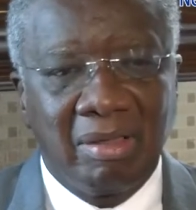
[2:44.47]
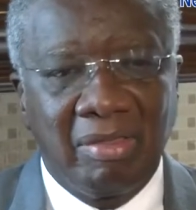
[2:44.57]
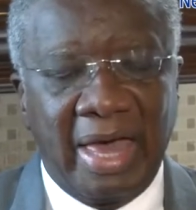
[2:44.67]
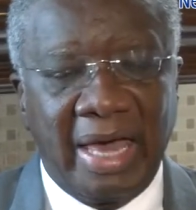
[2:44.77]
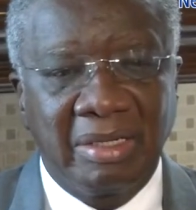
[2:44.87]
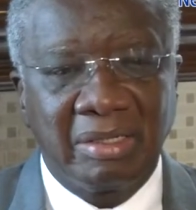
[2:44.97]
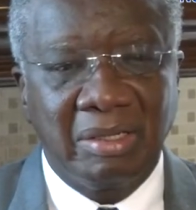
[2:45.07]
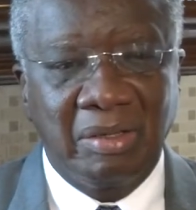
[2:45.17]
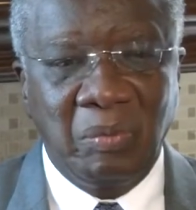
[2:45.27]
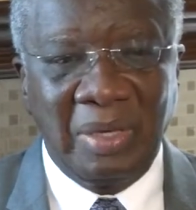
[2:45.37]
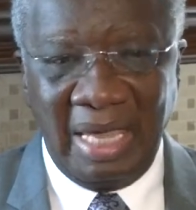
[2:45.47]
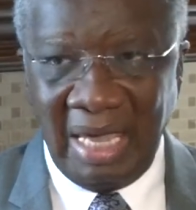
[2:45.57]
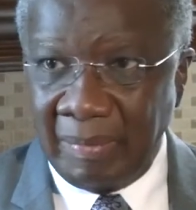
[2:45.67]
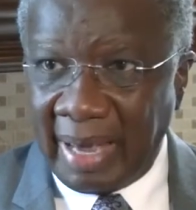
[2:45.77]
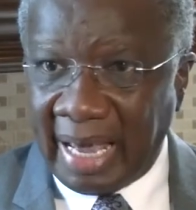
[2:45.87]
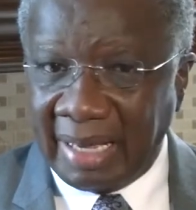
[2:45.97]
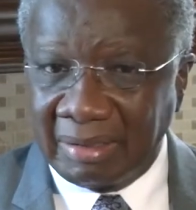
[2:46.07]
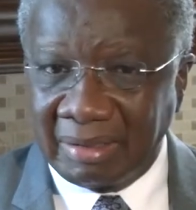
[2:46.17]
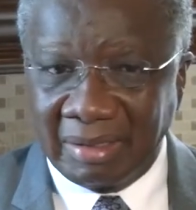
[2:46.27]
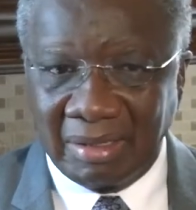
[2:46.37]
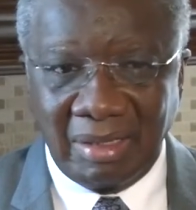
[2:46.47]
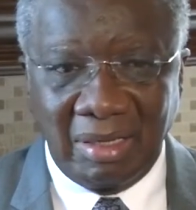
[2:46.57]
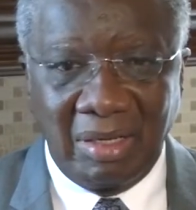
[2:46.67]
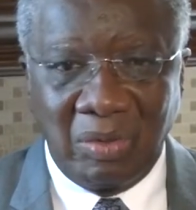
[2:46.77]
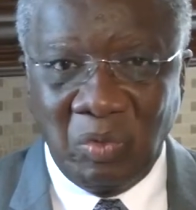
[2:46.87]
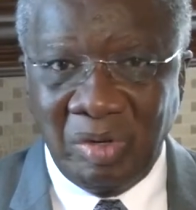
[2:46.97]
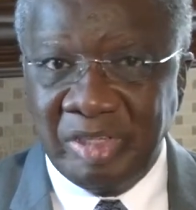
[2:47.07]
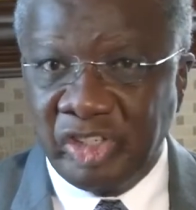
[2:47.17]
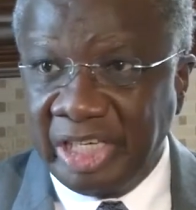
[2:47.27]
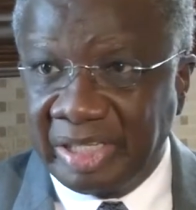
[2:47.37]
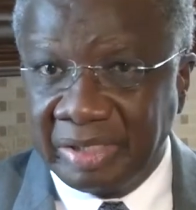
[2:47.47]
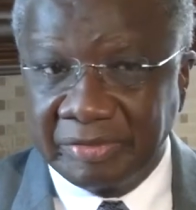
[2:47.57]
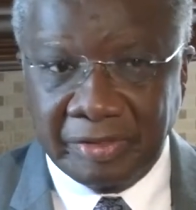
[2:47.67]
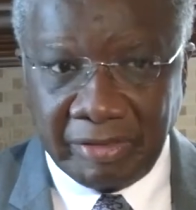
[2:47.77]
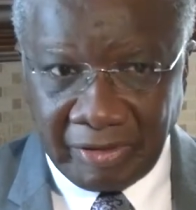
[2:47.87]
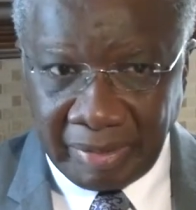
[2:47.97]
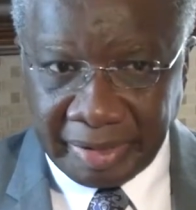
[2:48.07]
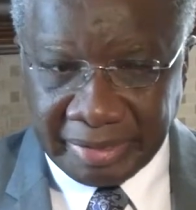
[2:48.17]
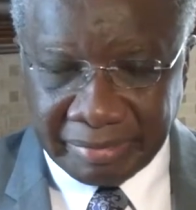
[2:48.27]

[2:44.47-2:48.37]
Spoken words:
that we aim at will be cheated of fulfillment.